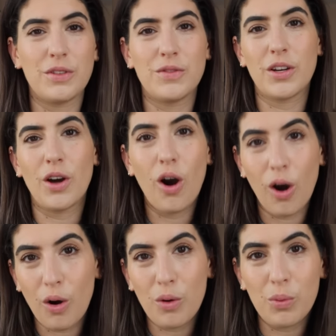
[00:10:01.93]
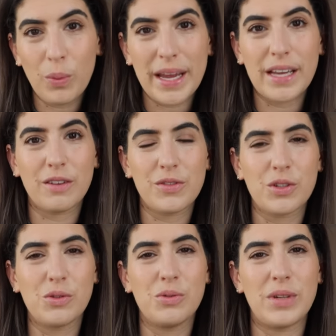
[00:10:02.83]
You've done a whole week of
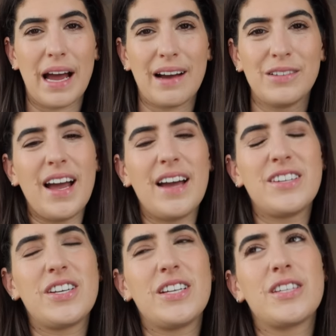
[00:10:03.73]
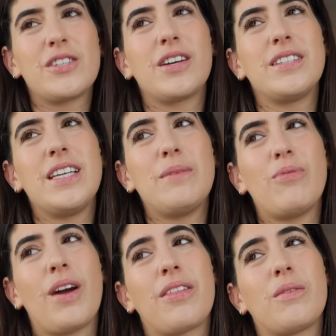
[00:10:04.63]
school now. And she just took a deep
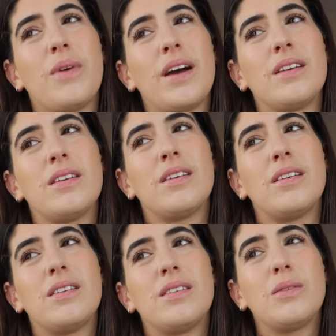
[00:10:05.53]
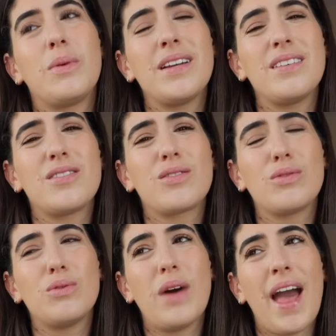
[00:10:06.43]
breath and went, When does
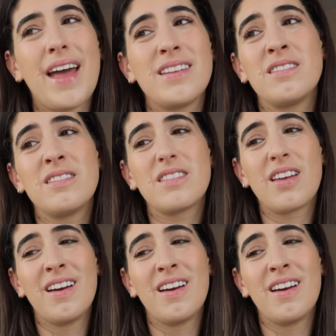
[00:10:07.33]
school end?